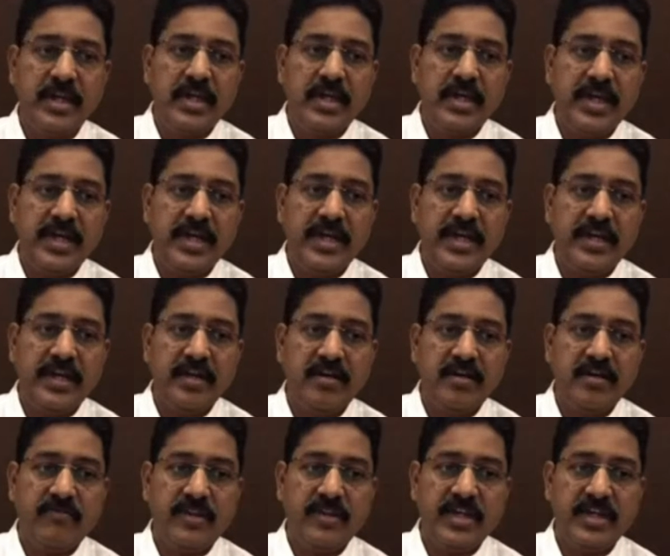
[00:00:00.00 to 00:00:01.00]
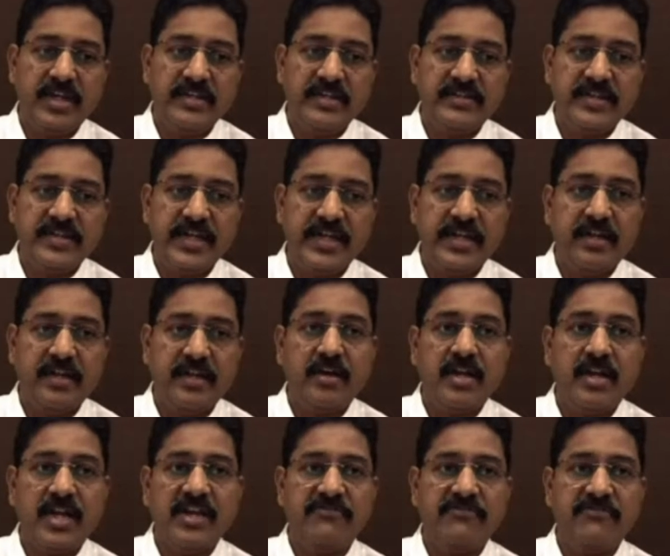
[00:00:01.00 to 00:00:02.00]
and whether it is there, or
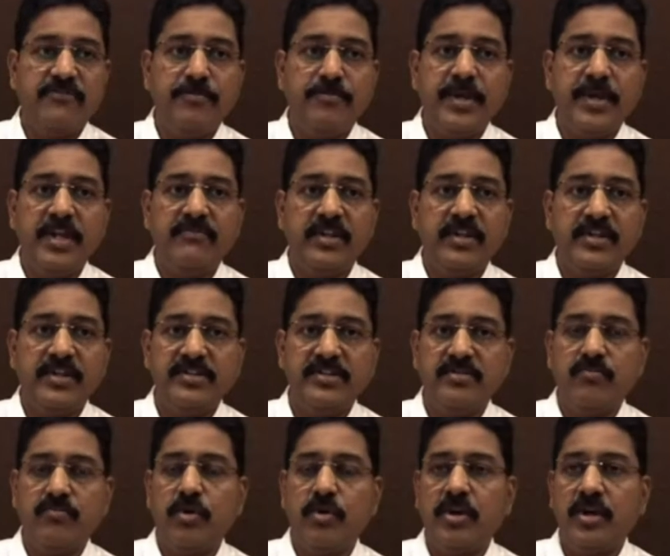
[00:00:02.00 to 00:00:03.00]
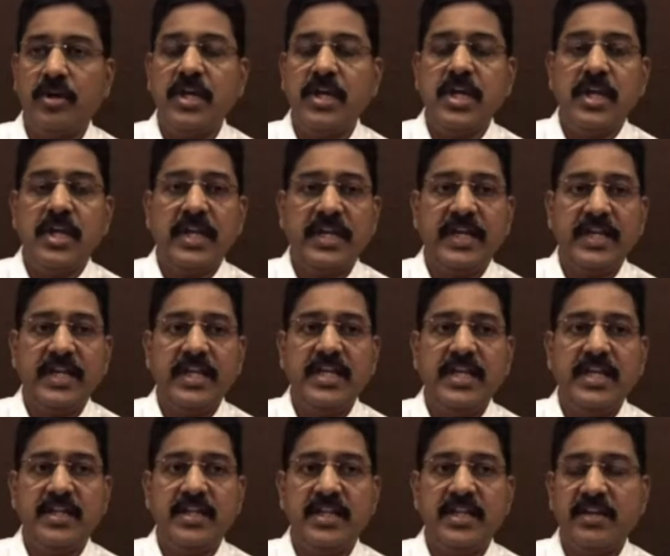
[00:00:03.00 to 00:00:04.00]
left main whether it is involved. Luckily here
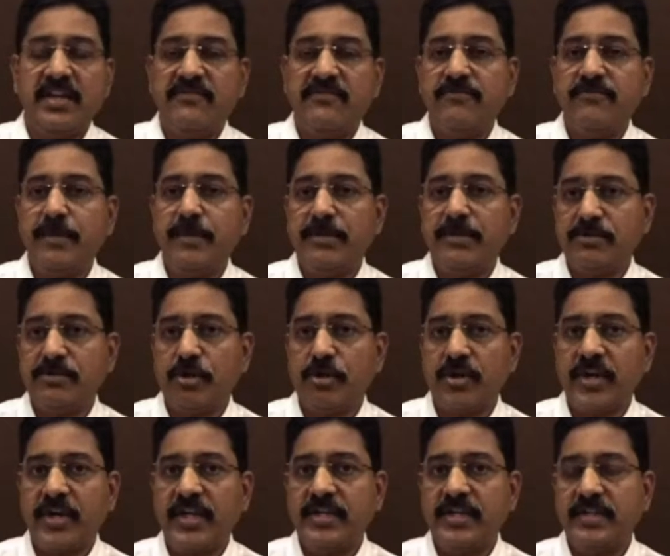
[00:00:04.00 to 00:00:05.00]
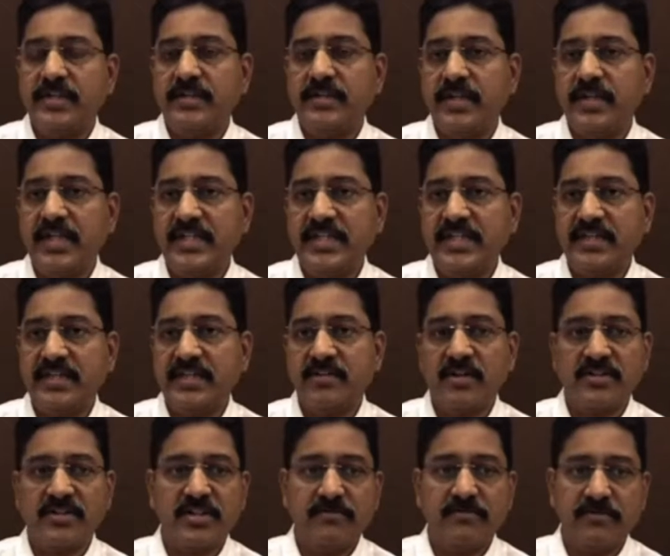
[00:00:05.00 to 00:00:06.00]
the left main was all right. LCX
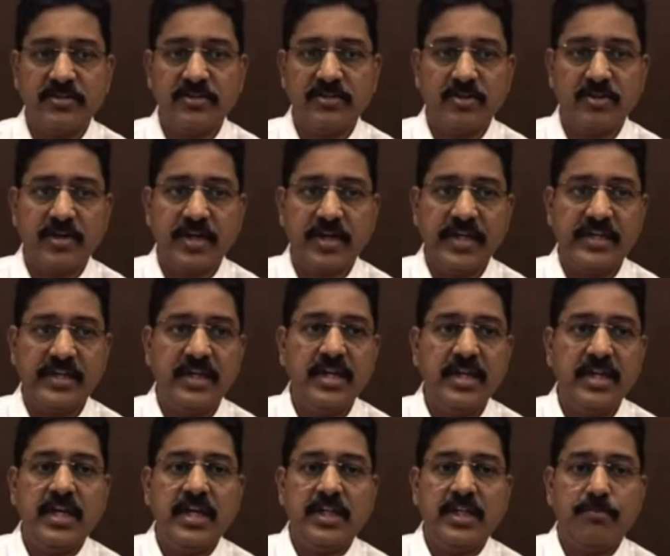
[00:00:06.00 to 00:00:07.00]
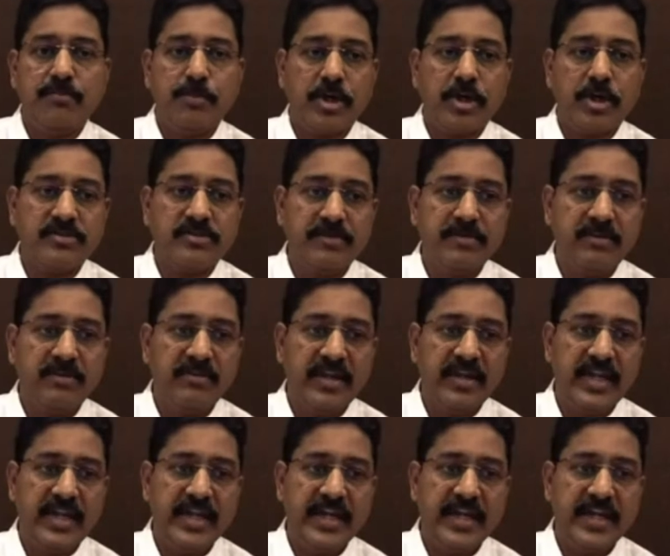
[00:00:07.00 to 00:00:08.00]
ostium was all right. The proximal
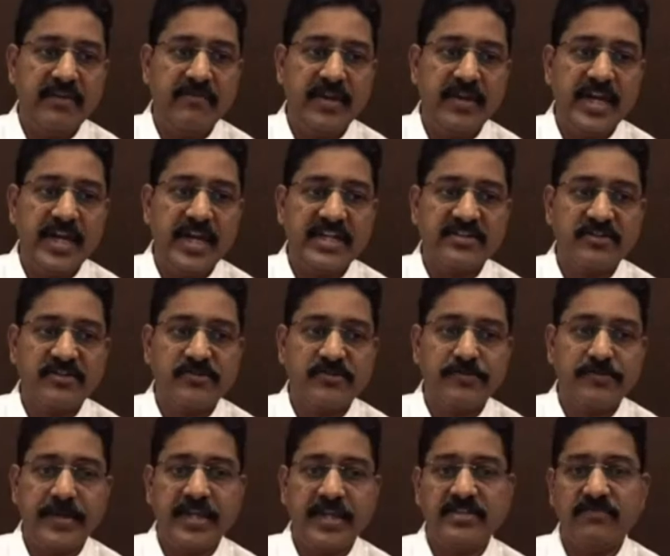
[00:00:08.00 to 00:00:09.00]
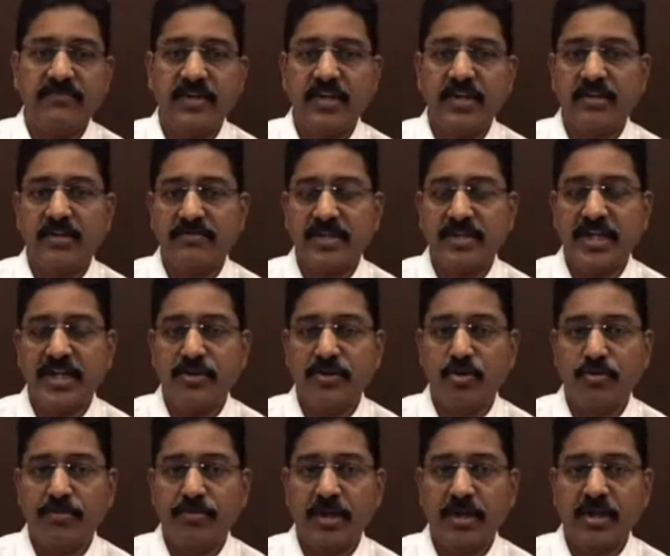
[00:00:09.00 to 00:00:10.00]
LAD, we had some space where stent could be
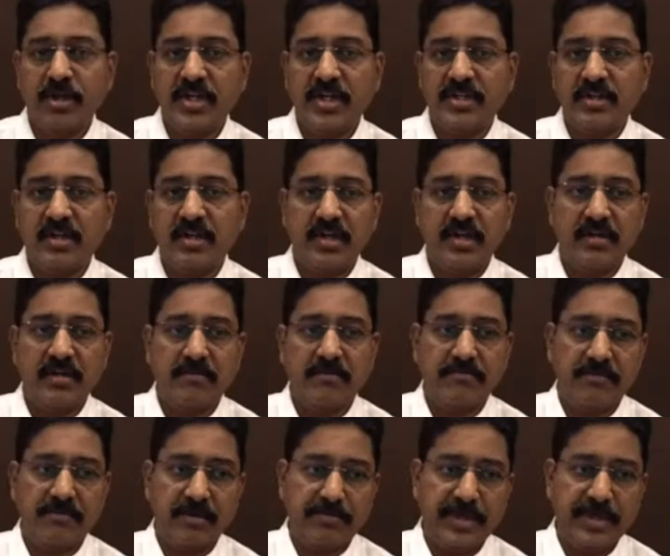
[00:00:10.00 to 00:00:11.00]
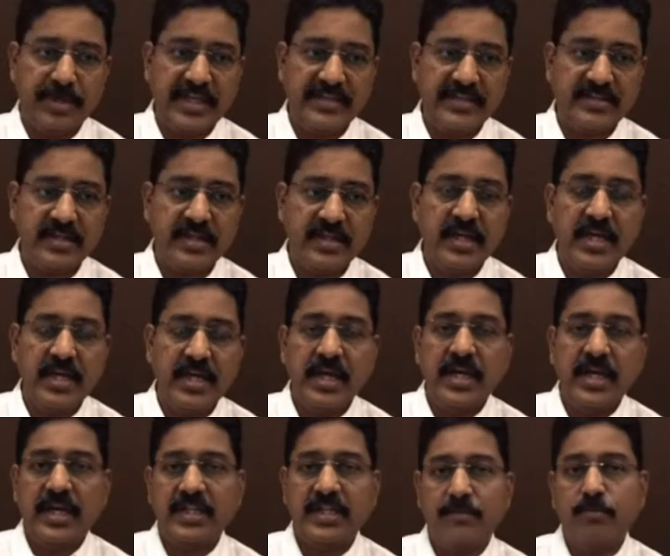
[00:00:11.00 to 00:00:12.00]
placed, and
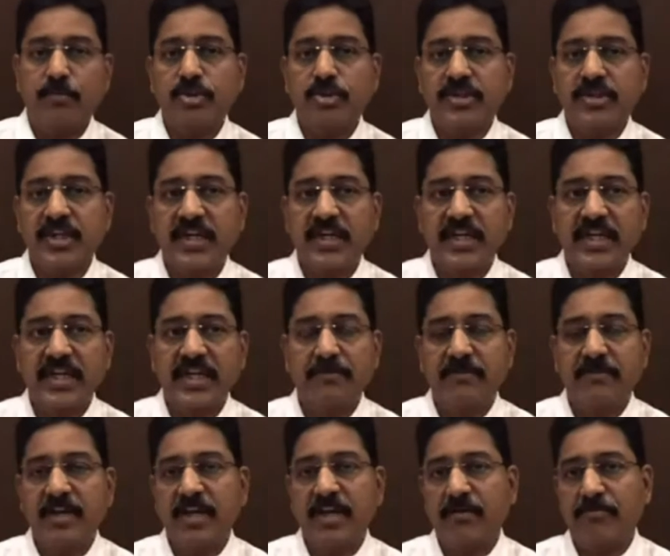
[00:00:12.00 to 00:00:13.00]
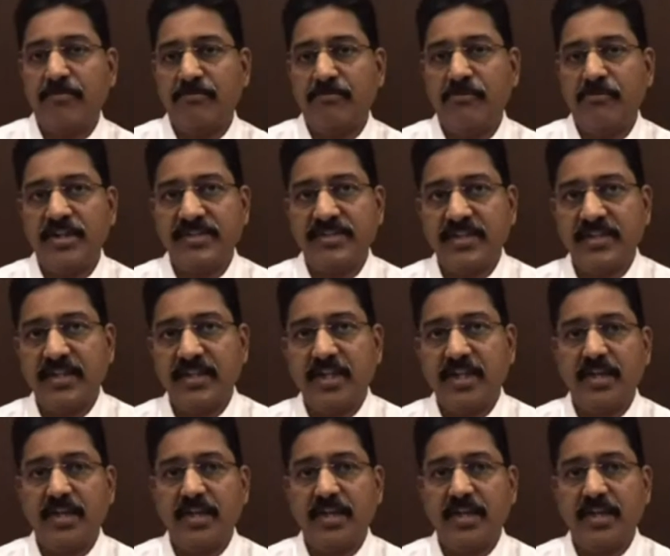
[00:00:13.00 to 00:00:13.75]
the most critical was in the